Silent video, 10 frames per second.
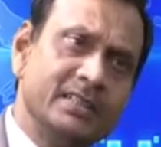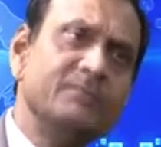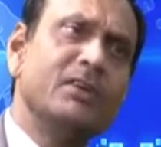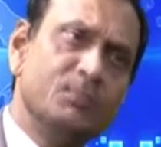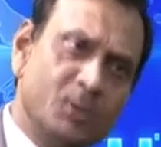
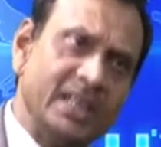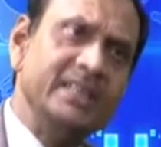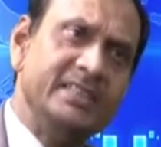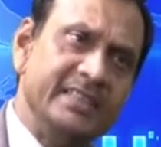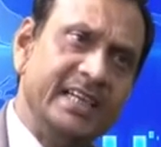infant
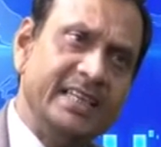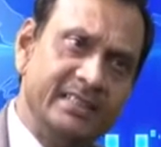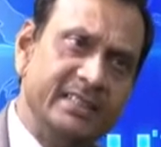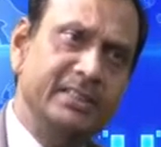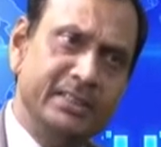mortality and
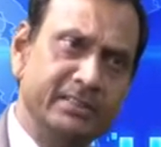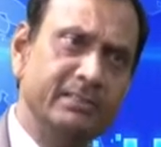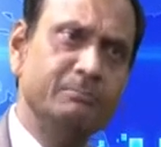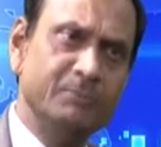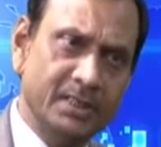the
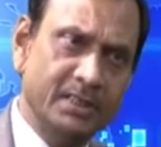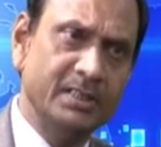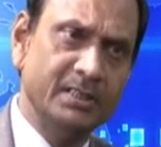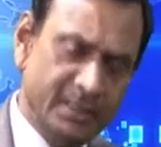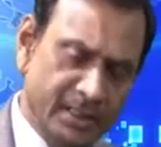
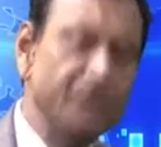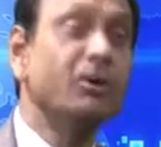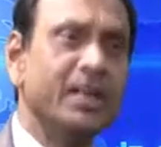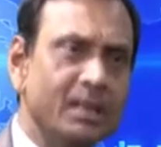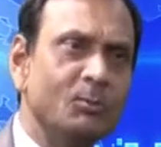
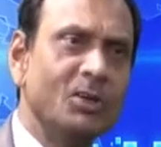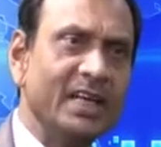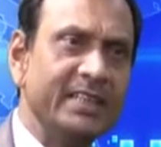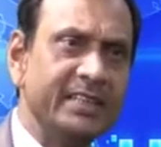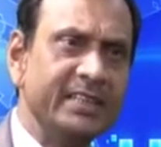neonatal
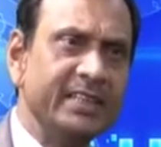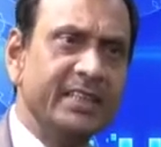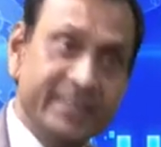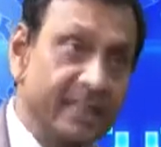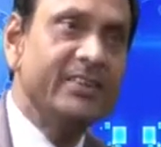mortality.
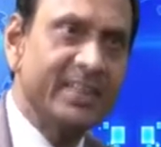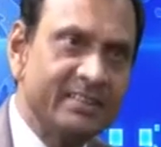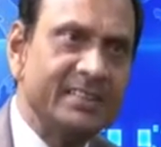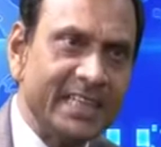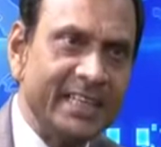There were
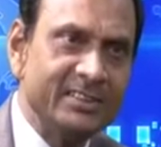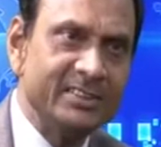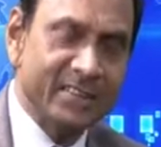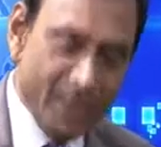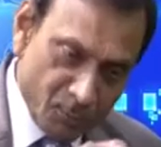the challenges.